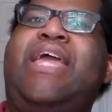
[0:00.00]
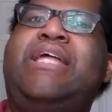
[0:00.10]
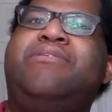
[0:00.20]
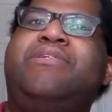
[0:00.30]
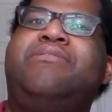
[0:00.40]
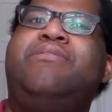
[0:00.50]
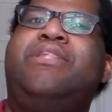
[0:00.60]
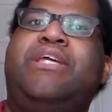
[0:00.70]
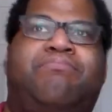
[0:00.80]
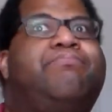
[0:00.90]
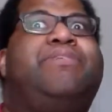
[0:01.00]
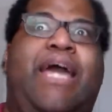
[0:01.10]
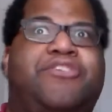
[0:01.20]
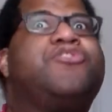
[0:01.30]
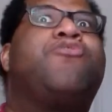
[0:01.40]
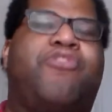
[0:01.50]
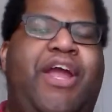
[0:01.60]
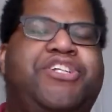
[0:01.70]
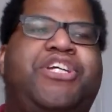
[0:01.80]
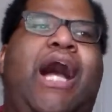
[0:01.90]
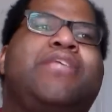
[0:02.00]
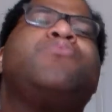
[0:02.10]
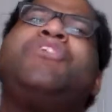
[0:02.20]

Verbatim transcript: in the Dexter franchise,